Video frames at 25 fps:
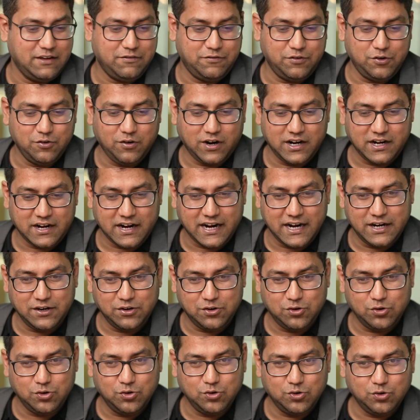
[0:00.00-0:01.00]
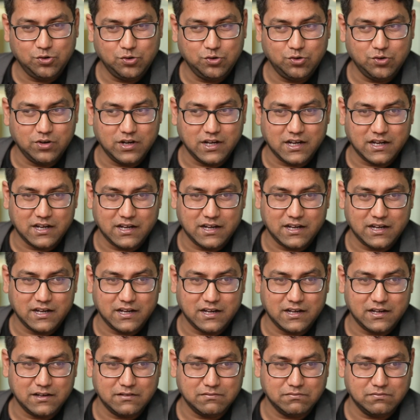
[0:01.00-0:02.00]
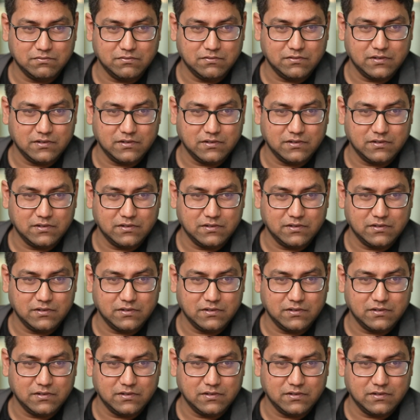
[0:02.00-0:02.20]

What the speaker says: If you are trying to do a